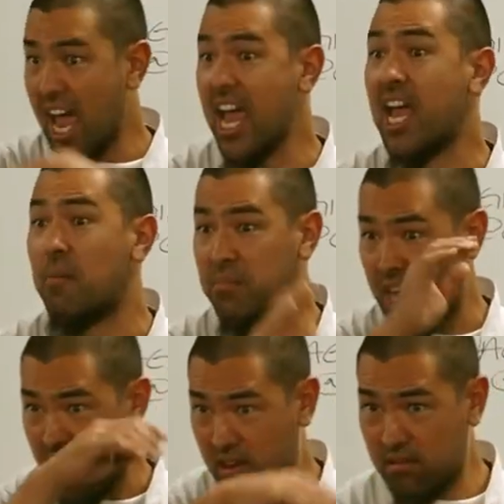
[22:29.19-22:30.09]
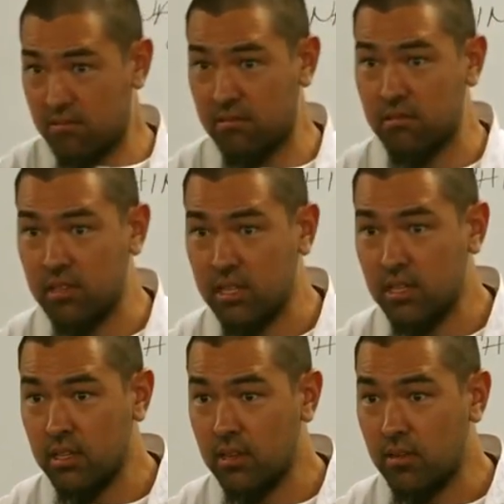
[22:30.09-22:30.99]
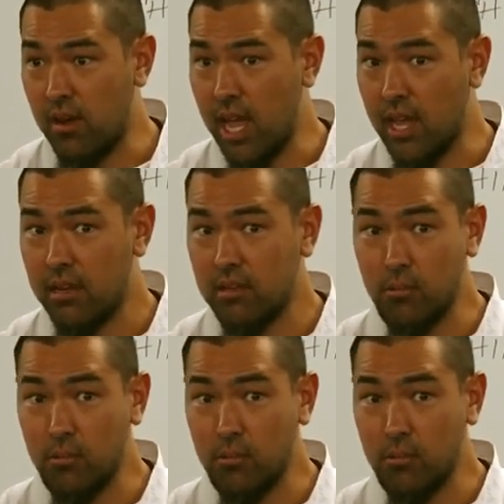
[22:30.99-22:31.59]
AM dial, right?